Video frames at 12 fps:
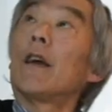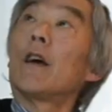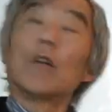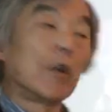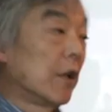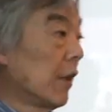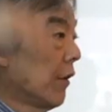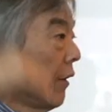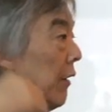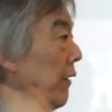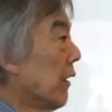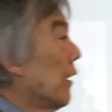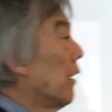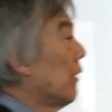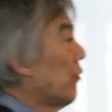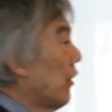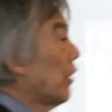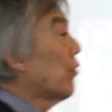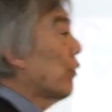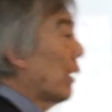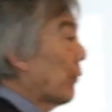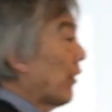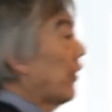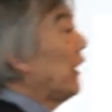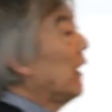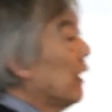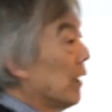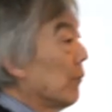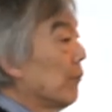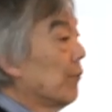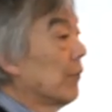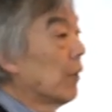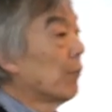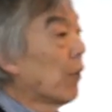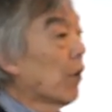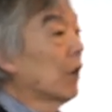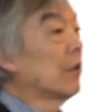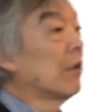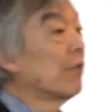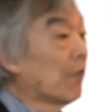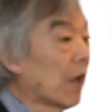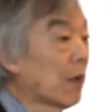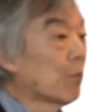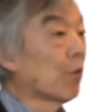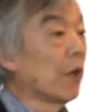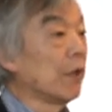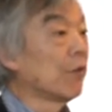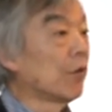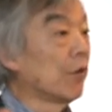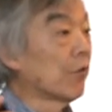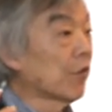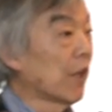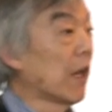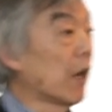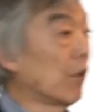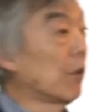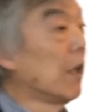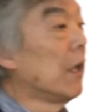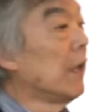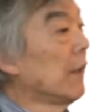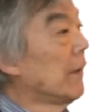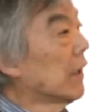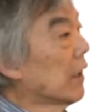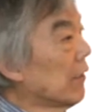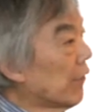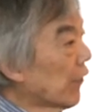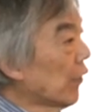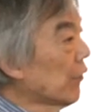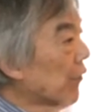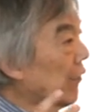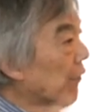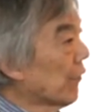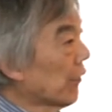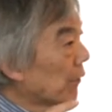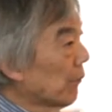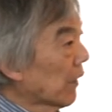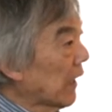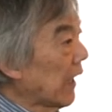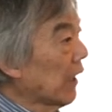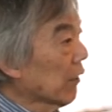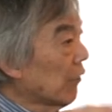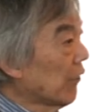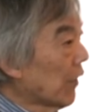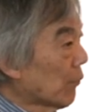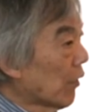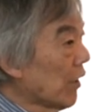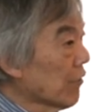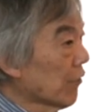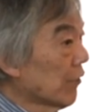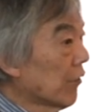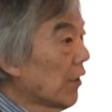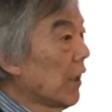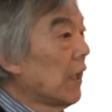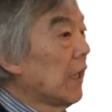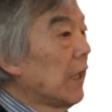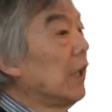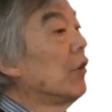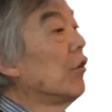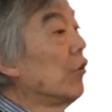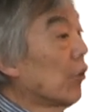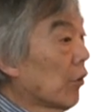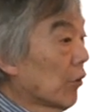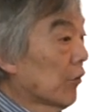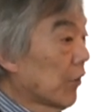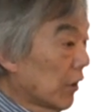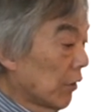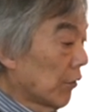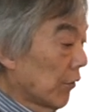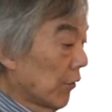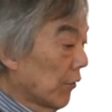down on the, the sensory epithelium, the part that vibrates to sound, that converts the, the mechanical vibrations into neural signals.